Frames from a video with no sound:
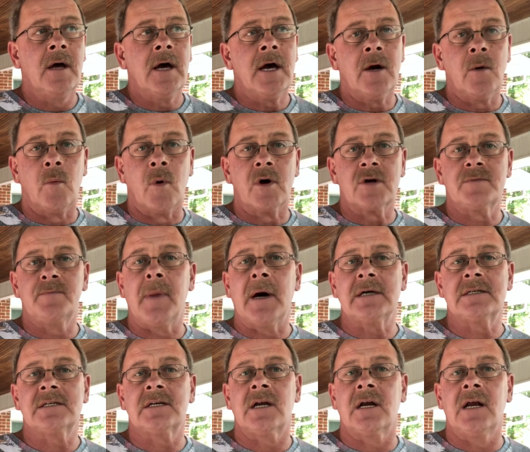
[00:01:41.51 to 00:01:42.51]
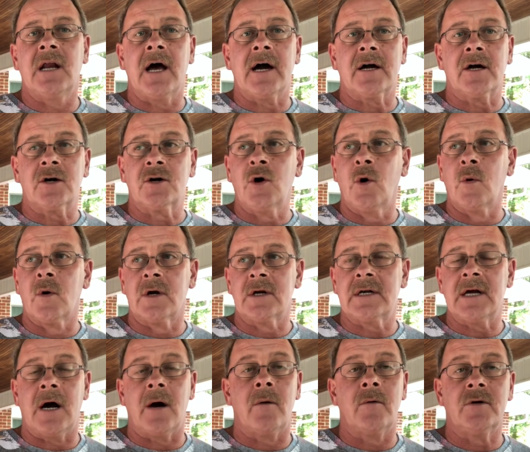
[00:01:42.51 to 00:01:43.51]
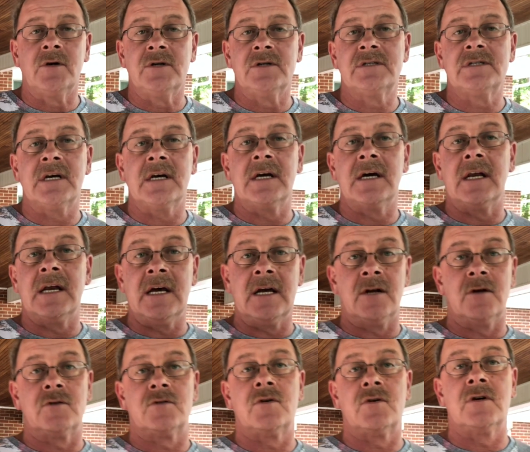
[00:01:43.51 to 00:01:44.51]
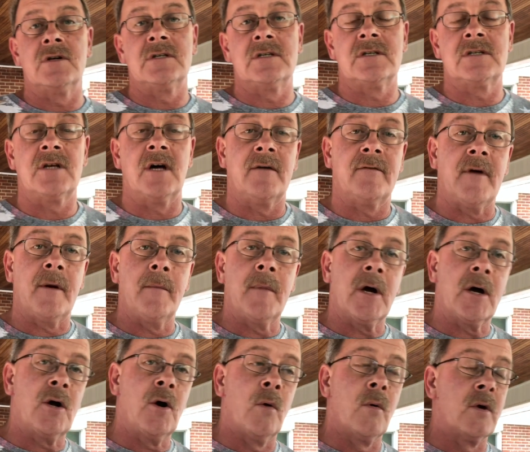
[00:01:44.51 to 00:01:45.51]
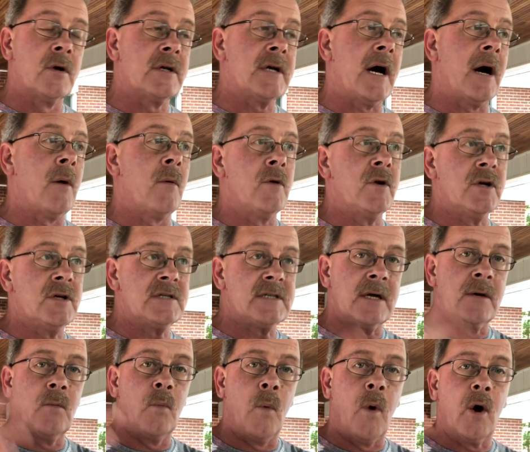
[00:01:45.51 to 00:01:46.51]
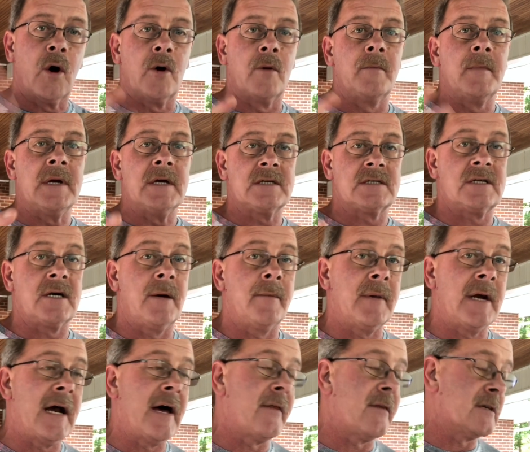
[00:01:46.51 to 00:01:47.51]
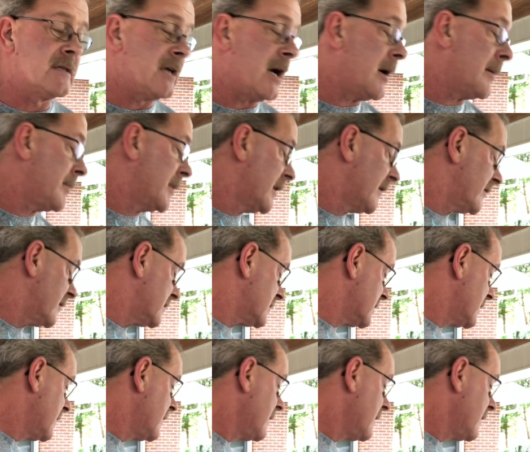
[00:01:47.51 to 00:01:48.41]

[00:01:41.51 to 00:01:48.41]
It works basically like a cooling tower you see at industries and stuff, that big cooling tower, and you see water mist coming out the top of it.